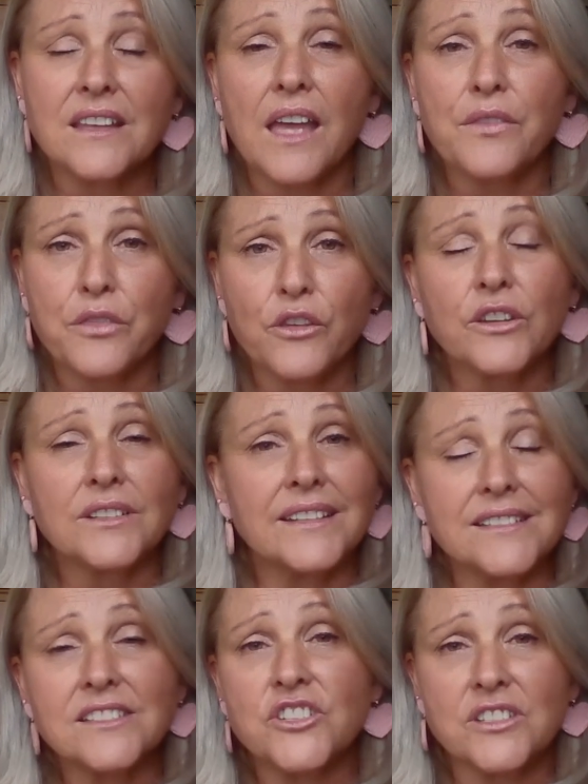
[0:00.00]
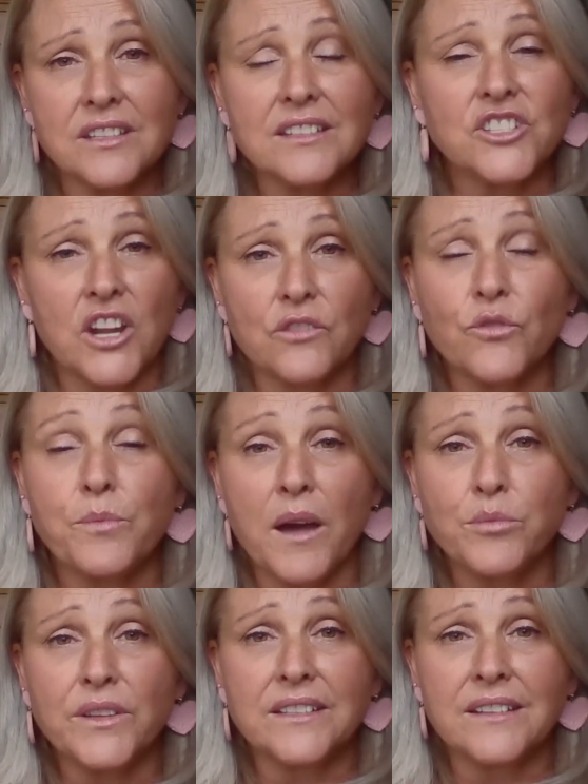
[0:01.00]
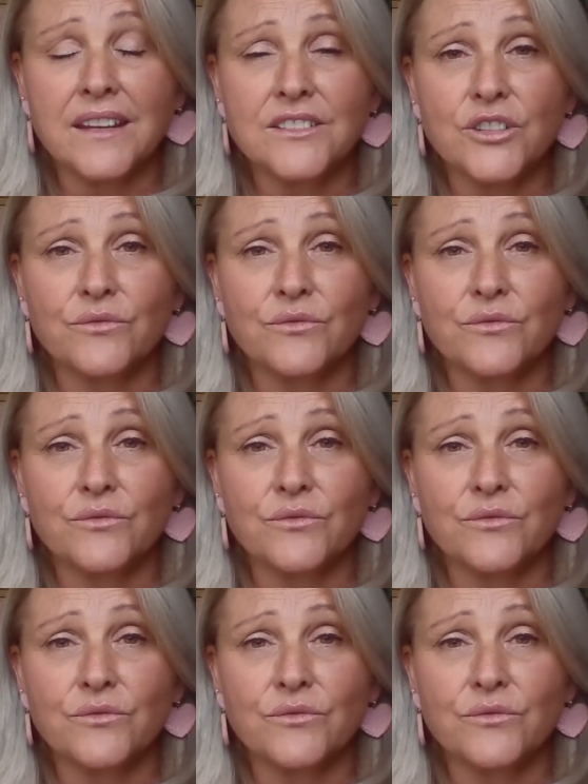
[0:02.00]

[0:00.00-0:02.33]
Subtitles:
And thirdly, is just the general public need